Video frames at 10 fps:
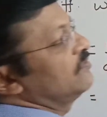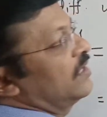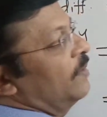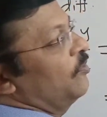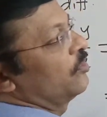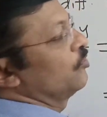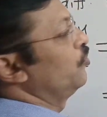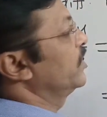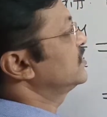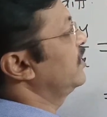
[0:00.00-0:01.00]
1 upon 2
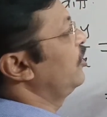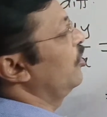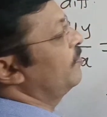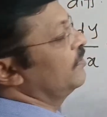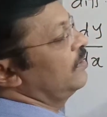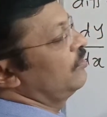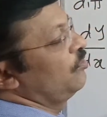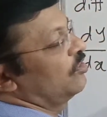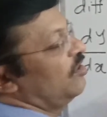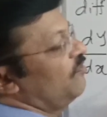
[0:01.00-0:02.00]
root x. Derivative of
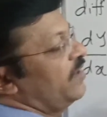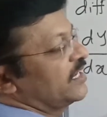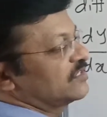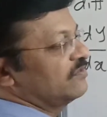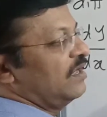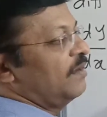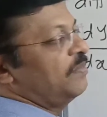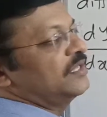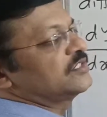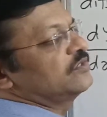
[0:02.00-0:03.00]
root of x square
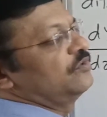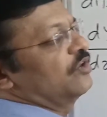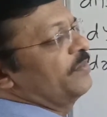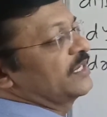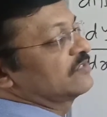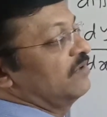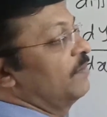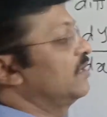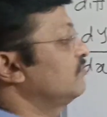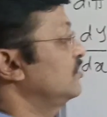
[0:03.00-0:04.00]
plus root of x square
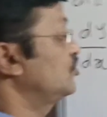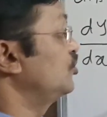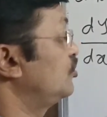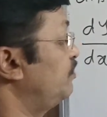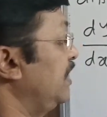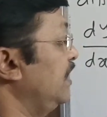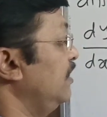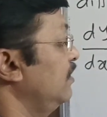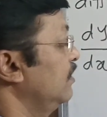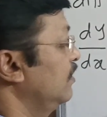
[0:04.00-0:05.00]
plus 1 should
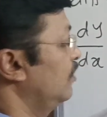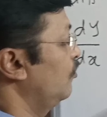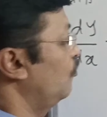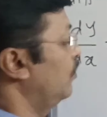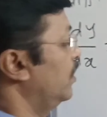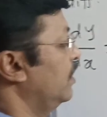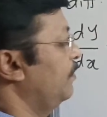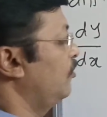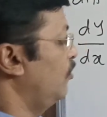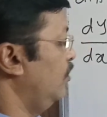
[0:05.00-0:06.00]
be 1
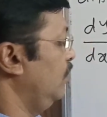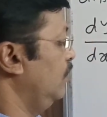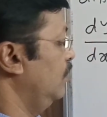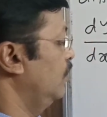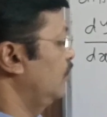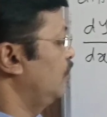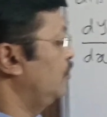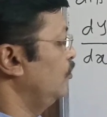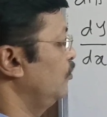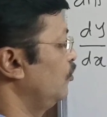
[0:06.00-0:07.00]
upon
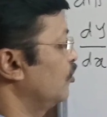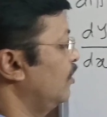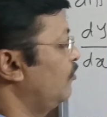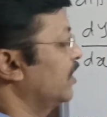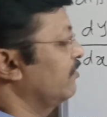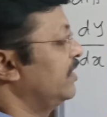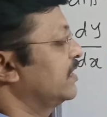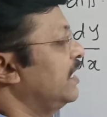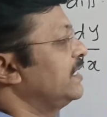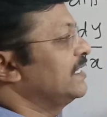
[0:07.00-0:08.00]
2 root of whatever
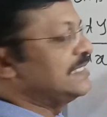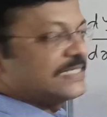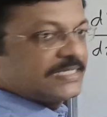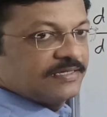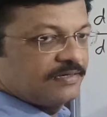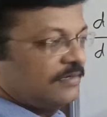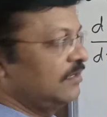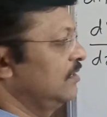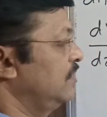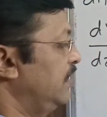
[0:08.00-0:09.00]
it contains.
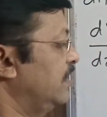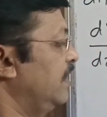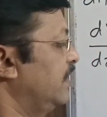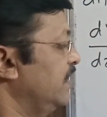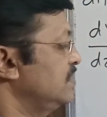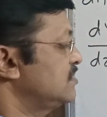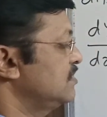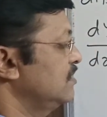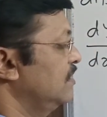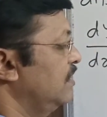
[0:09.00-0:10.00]
It contains
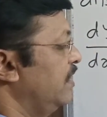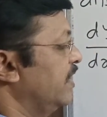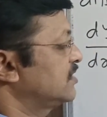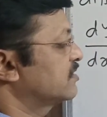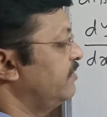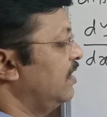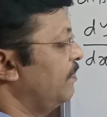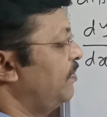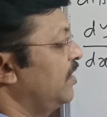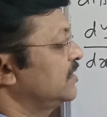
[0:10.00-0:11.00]
x
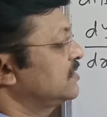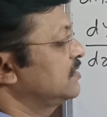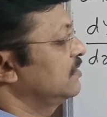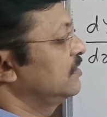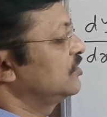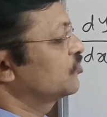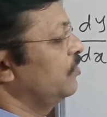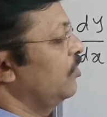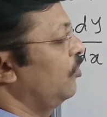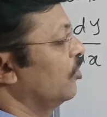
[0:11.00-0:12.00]
square plus
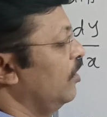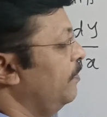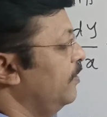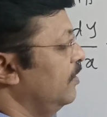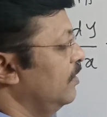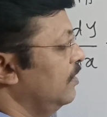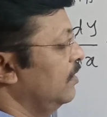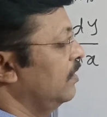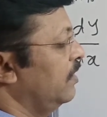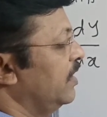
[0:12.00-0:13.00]
square root of
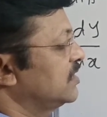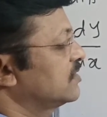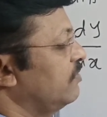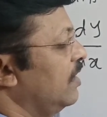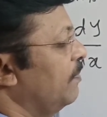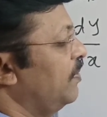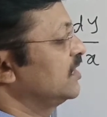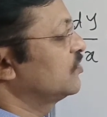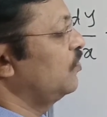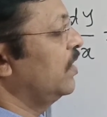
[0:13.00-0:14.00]
x square
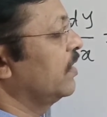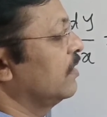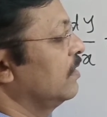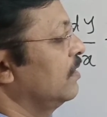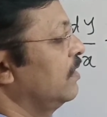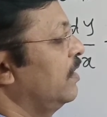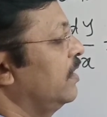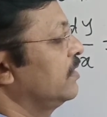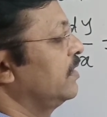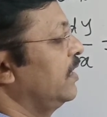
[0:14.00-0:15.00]
plus 1,
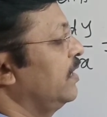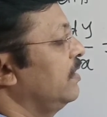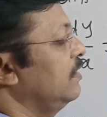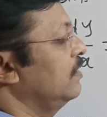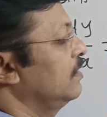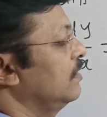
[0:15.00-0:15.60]
and then